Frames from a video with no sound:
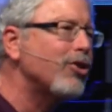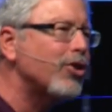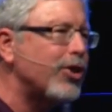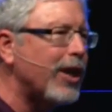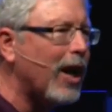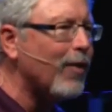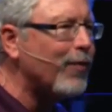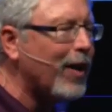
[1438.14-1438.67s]

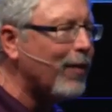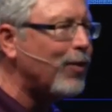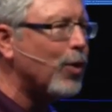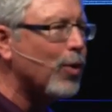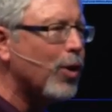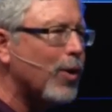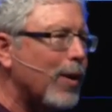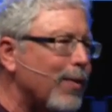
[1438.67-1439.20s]
yourself if
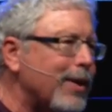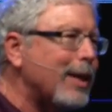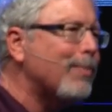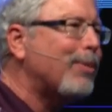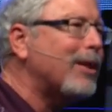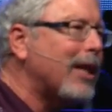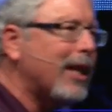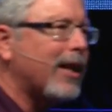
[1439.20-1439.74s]
you agree with them
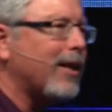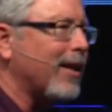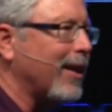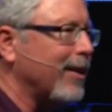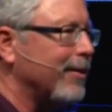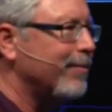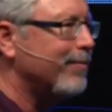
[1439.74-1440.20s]
politically.